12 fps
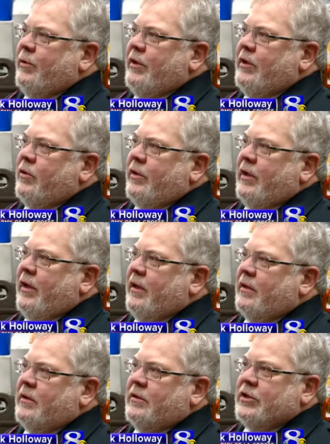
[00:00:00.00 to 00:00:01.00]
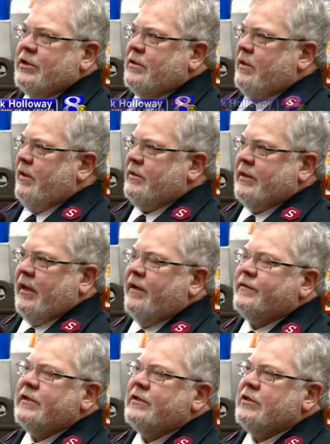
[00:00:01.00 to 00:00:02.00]
that we do. It, it just is, it
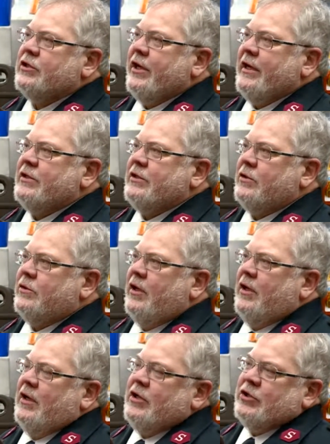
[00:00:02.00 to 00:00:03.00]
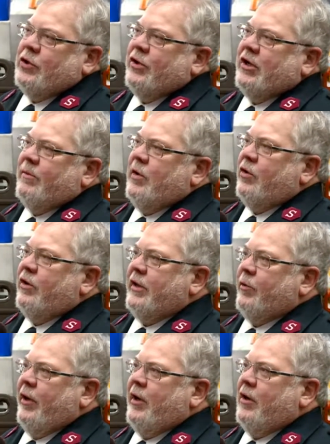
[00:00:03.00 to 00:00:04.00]
gives us a chance to show the community
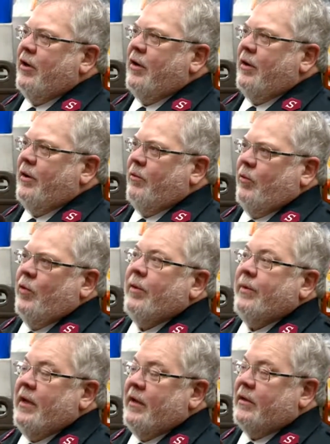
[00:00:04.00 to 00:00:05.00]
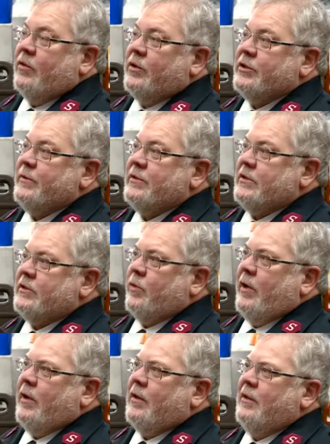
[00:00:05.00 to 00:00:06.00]
that we're here uh, well beyond Christmas as
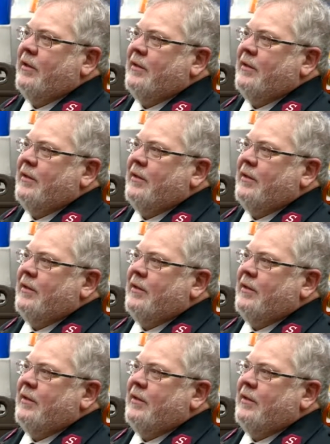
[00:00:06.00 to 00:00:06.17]
well.